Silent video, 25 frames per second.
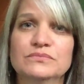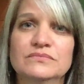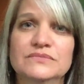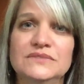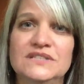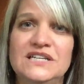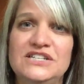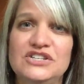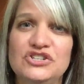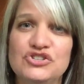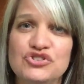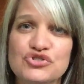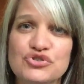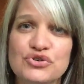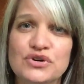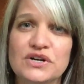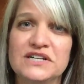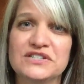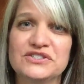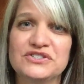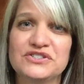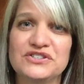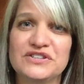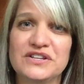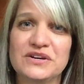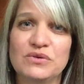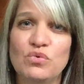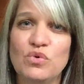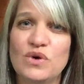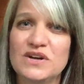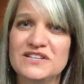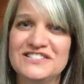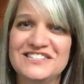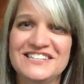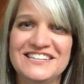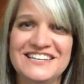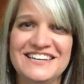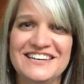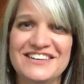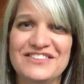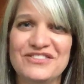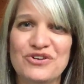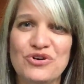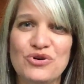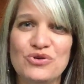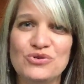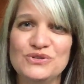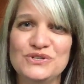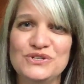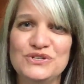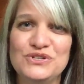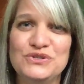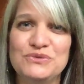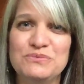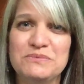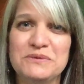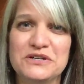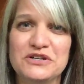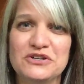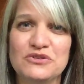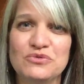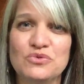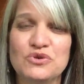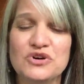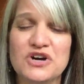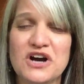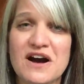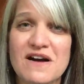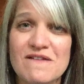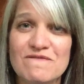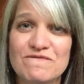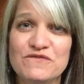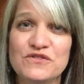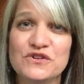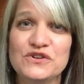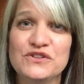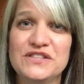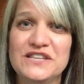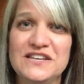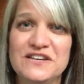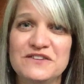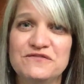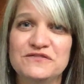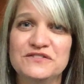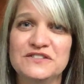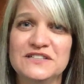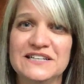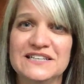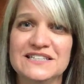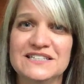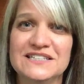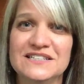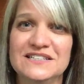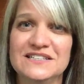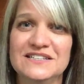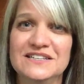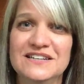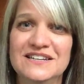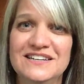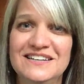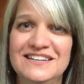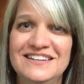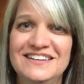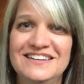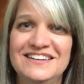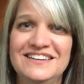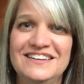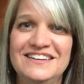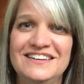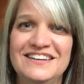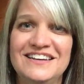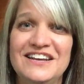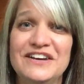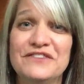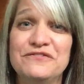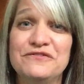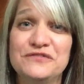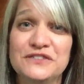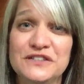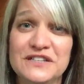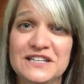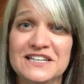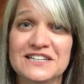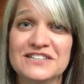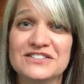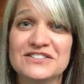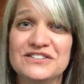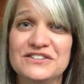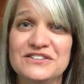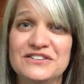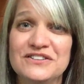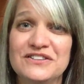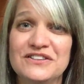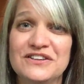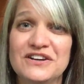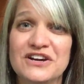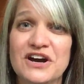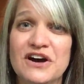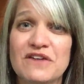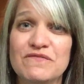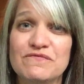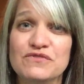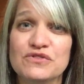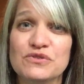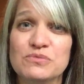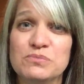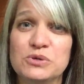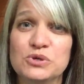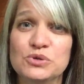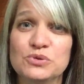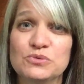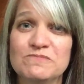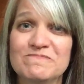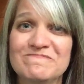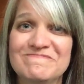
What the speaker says: and to trust that once again the Holy Spirit will comfort the afflicted and afflict the comfortable.